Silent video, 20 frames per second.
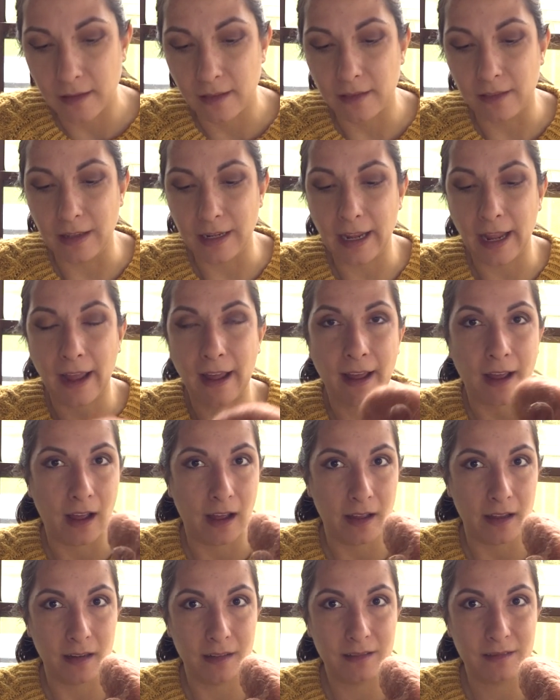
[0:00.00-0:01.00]
they
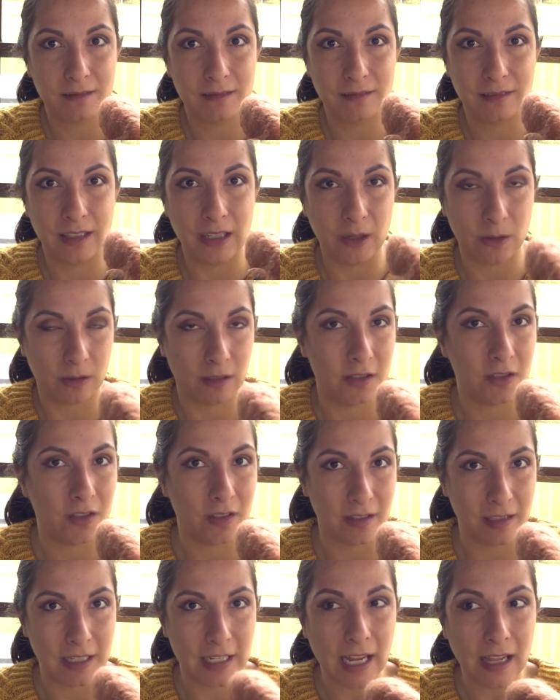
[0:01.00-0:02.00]
had the orange
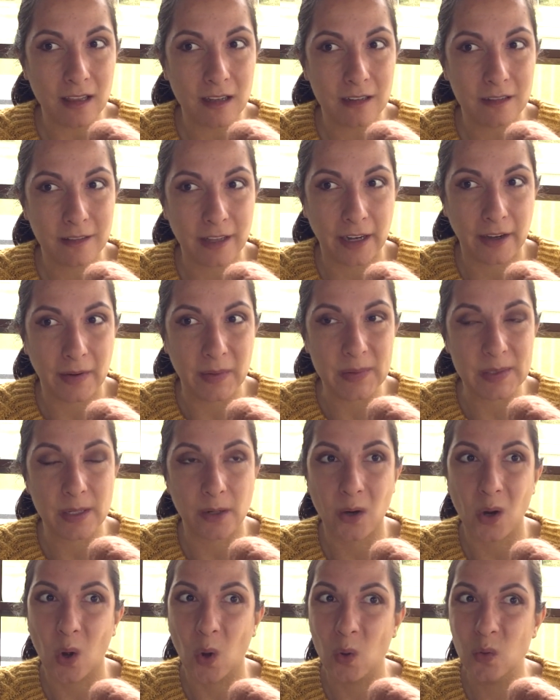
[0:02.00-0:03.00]
and the yellow there, and I was
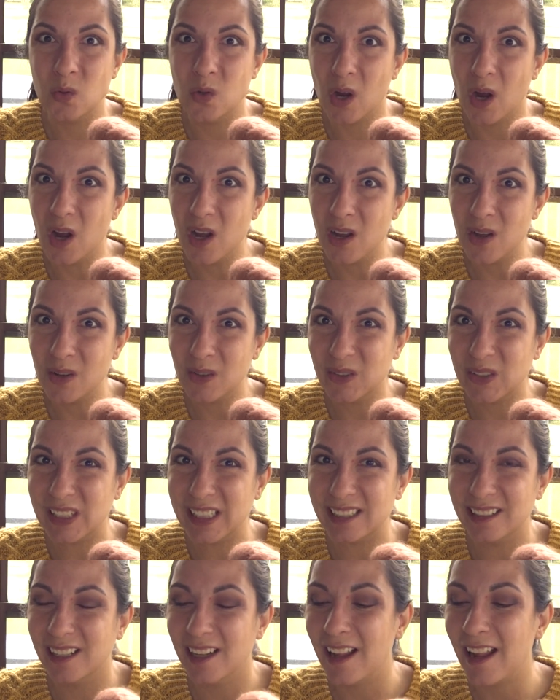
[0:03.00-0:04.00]
like, oh
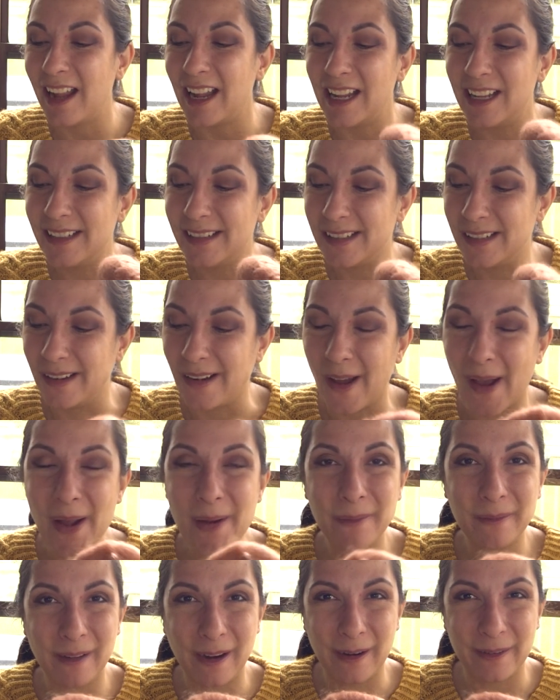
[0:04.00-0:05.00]
no, it's
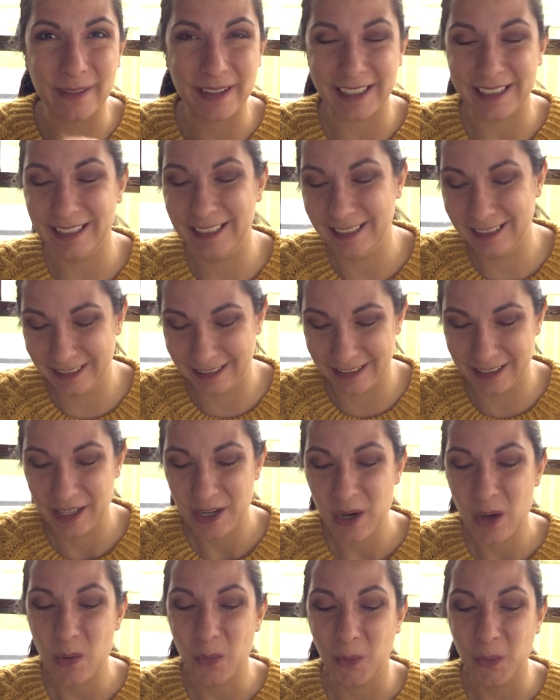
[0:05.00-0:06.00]
not Rowan.
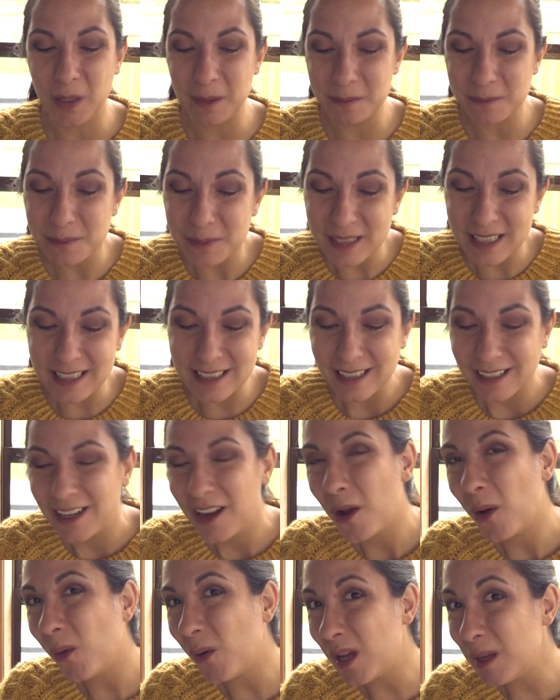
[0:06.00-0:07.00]

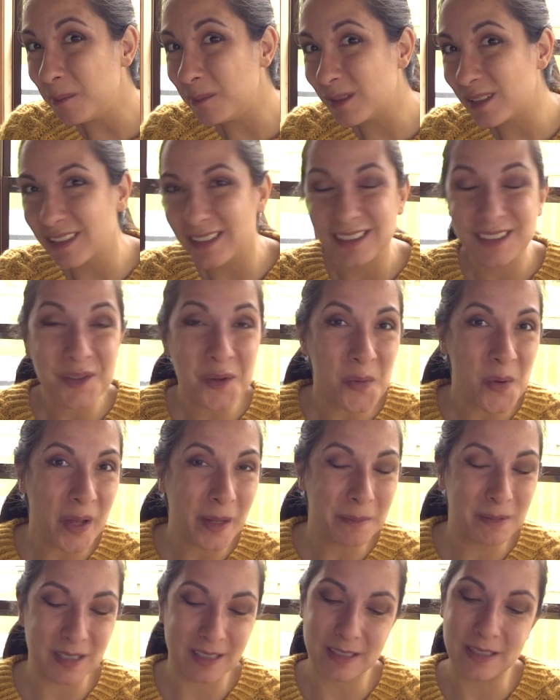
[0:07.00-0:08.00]
Whoops.
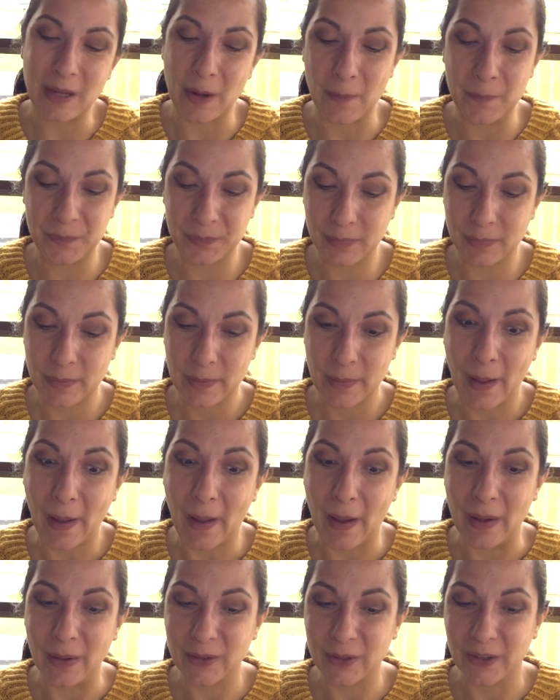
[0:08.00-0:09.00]
So
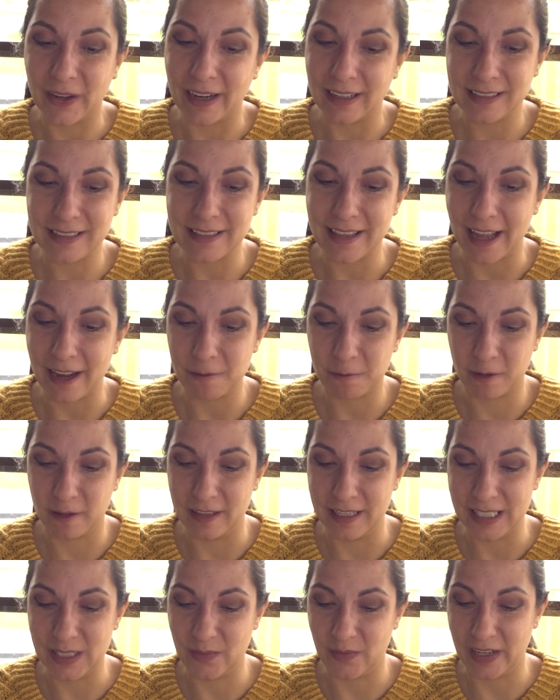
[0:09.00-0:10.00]
I'll correct that for
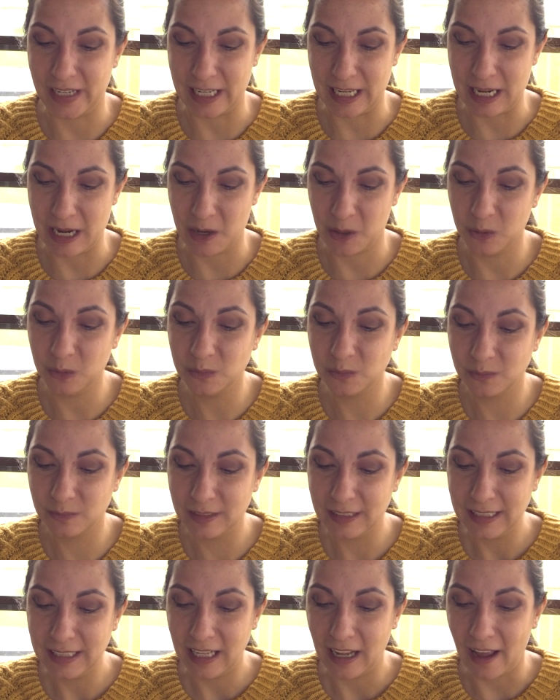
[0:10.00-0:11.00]
this video.
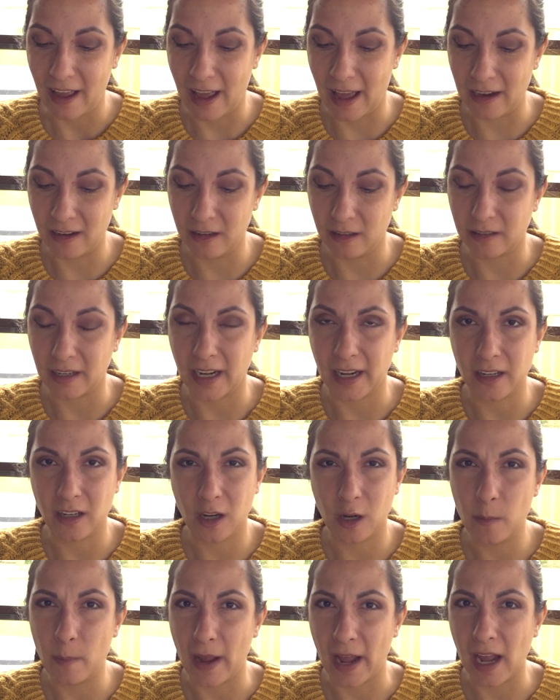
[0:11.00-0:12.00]
I don't know, can I
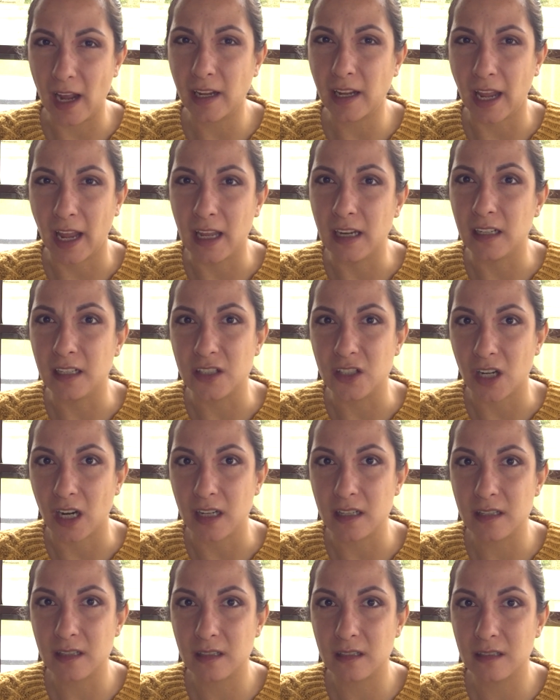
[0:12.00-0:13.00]
go back and
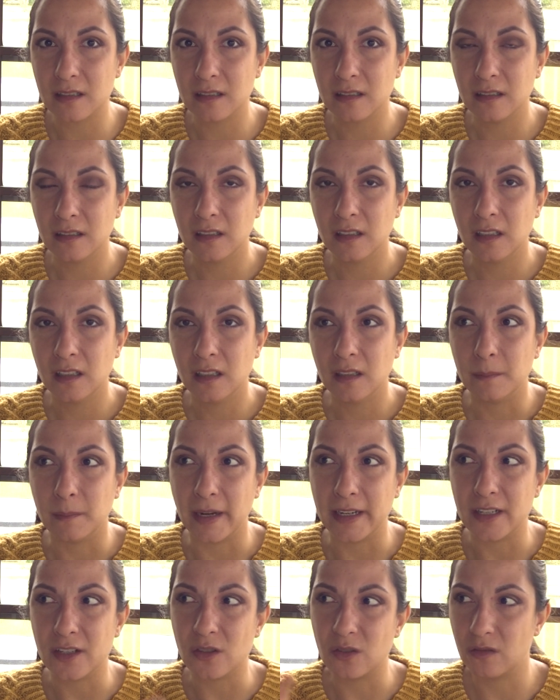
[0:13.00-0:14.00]
adjust
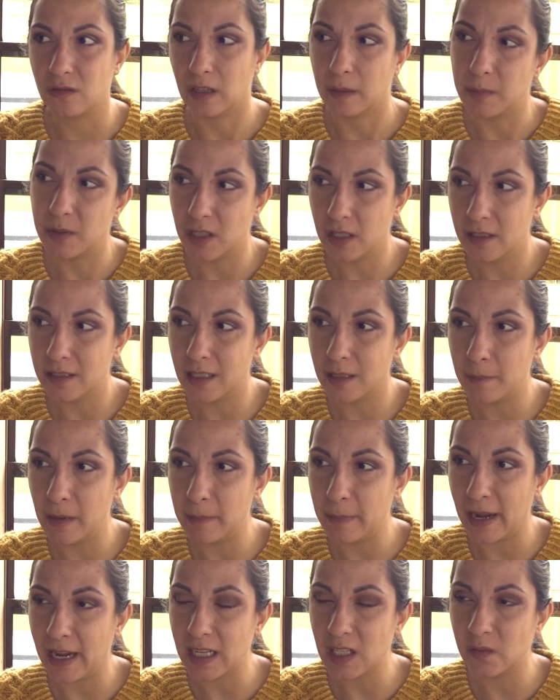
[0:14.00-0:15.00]
my descriptions in my
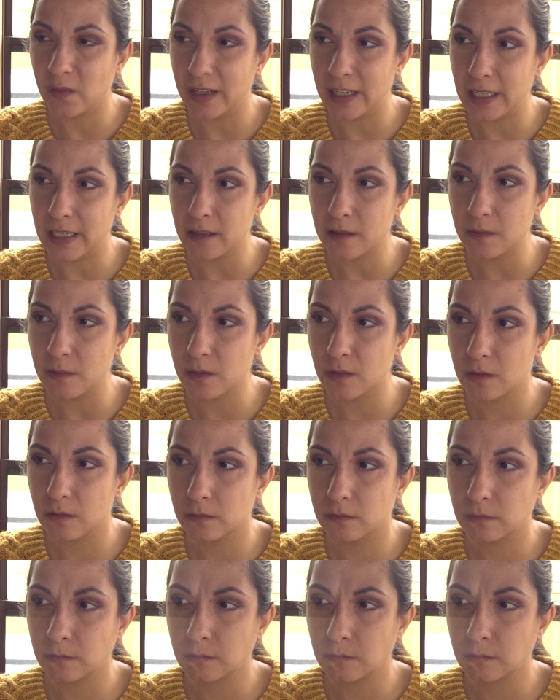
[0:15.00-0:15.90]
past videos?